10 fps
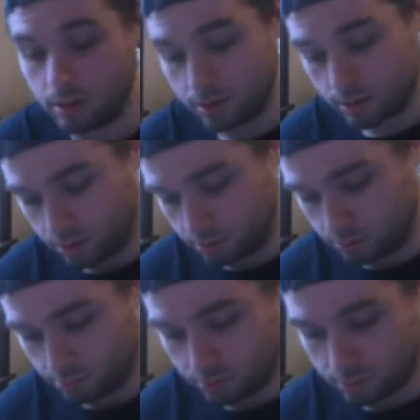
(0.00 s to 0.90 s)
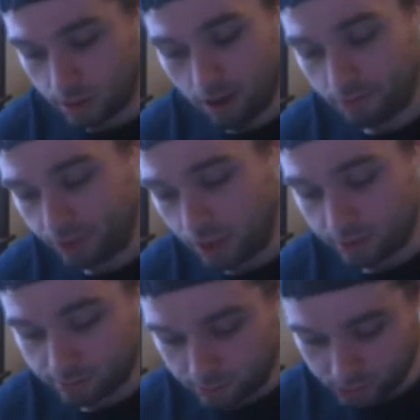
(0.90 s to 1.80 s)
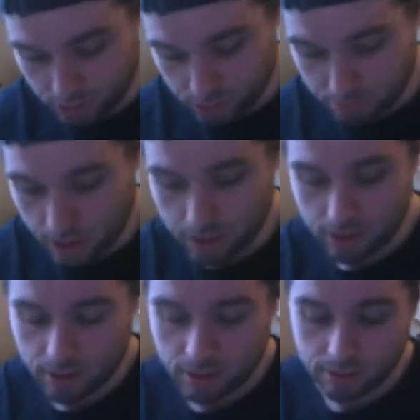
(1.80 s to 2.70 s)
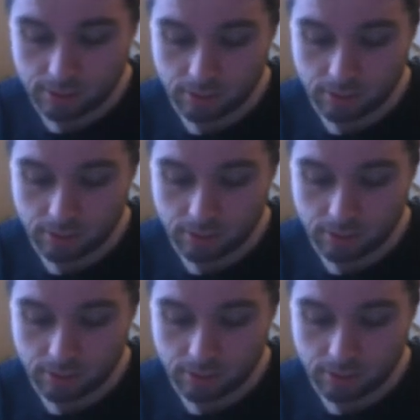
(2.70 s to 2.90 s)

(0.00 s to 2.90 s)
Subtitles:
So I thought I'd just buy the